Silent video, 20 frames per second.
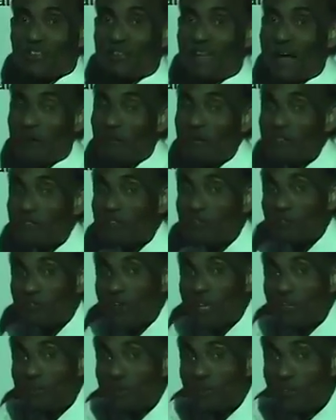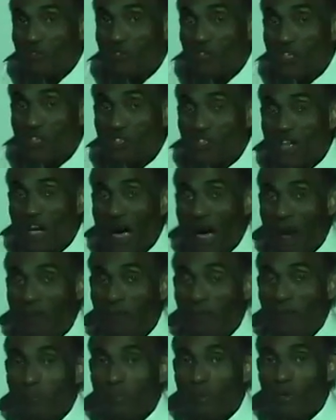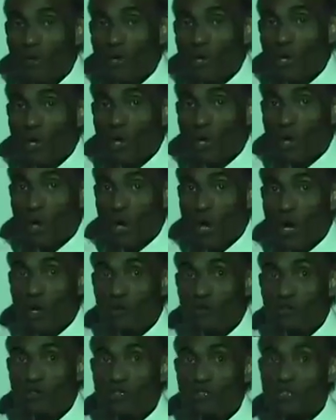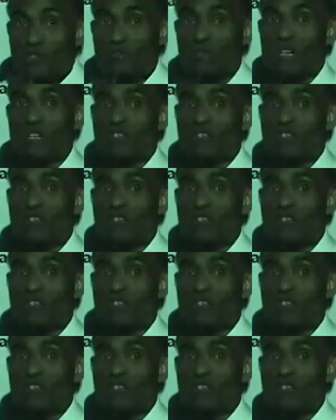That means the frequencies come closer to